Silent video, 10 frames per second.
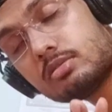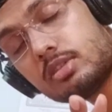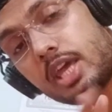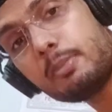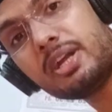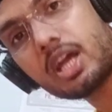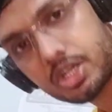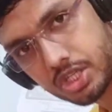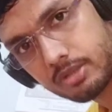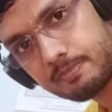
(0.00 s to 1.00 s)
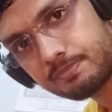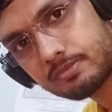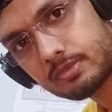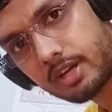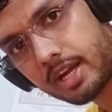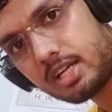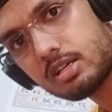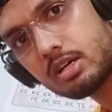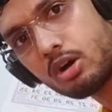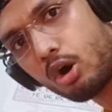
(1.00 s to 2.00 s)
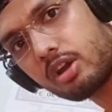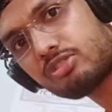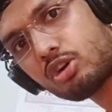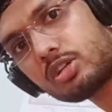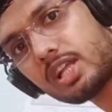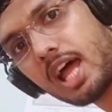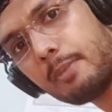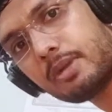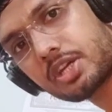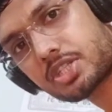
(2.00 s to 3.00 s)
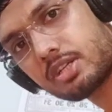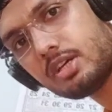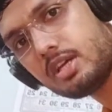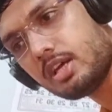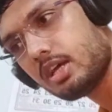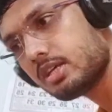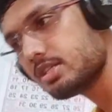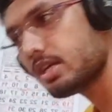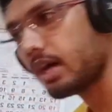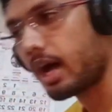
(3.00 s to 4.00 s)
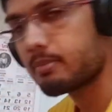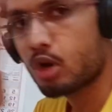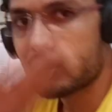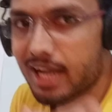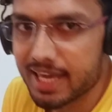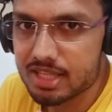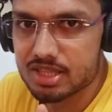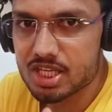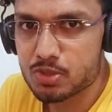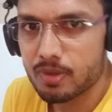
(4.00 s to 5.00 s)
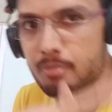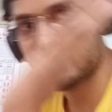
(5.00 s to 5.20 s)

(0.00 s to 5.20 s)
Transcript: abduction, right? Horizontal abduction. I am not lying this way, but